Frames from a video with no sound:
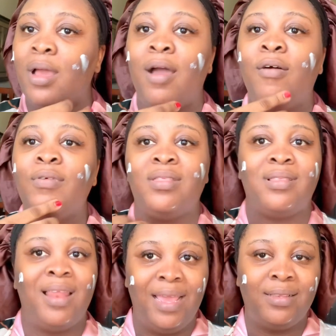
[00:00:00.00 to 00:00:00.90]
I always
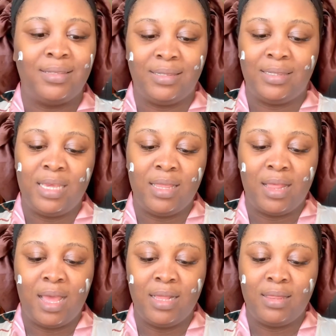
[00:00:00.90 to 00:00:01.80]
like to say
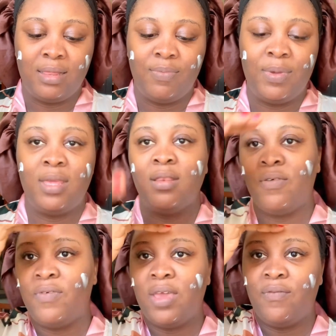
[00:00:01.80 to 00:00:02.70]
that in the beginning
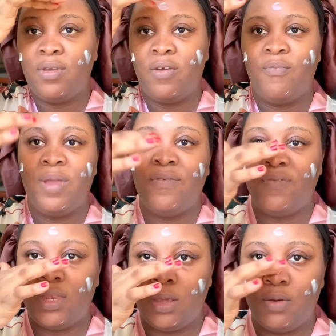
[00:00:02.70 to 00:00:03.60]
of every of my
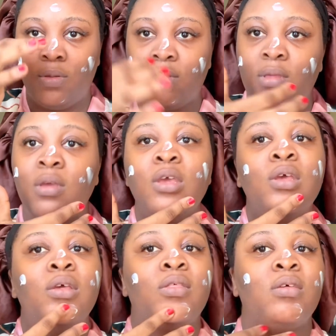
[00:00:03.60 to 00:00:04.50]
videos
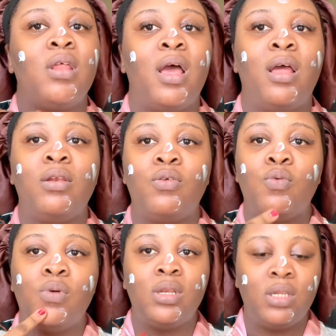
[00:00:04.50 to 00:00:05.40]
so that no
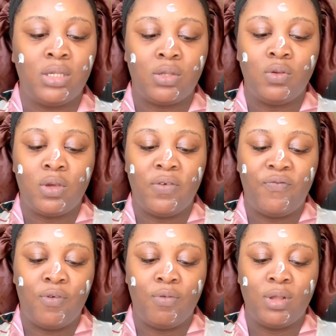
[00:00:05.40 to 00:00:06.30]
one is looking
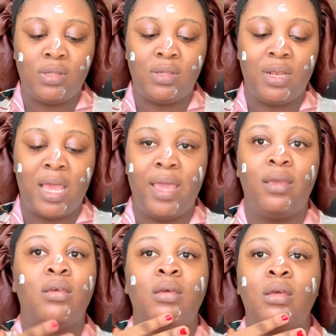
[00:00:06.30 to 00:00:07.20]
forward to
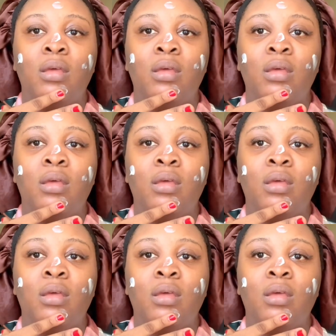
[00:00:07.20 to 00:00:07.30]
like